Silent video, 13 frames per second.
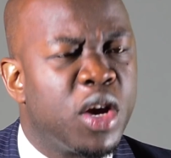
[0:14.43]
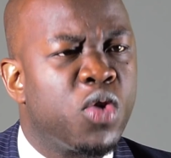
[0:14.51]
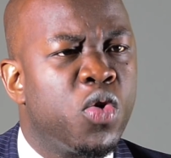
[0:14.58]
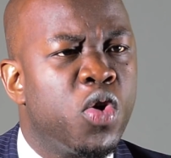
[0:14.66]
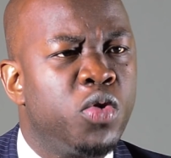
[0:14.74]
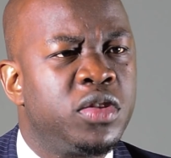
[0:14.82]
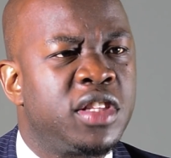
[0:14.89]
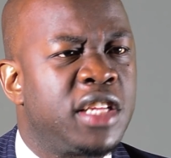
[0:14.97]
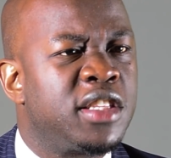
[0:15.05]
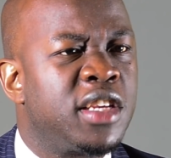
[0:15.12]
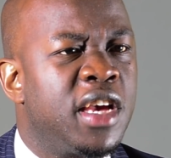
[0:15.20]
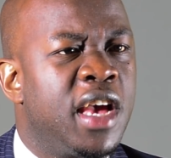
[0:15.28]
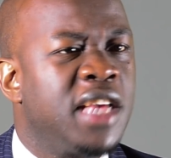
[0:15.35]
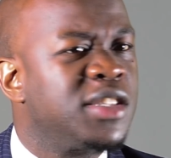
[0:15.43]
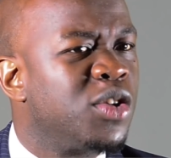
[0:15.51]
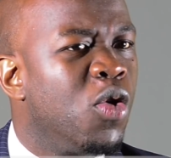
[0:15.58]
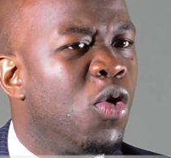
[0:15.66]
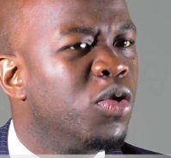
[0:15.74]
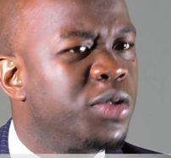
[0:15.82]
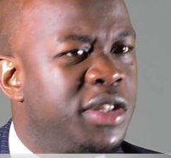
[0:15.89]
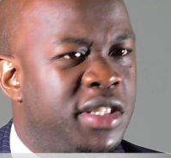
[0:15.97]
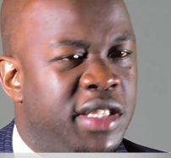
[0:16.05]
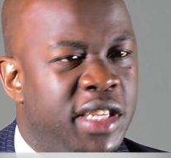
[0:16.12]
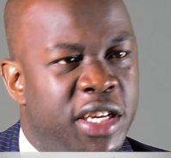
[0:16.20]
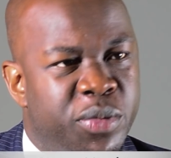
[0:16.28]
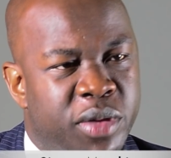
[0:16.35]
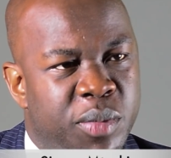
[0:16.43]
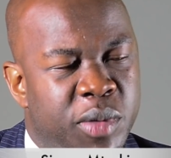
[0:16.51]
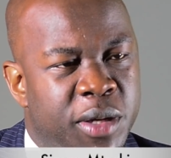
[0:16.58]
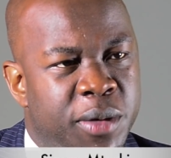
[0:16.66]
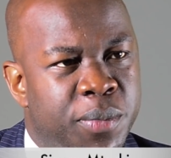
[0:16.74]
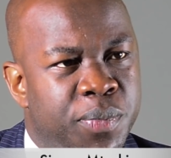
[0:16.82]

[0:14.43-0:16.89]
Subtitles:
a quote that has always stayed with me.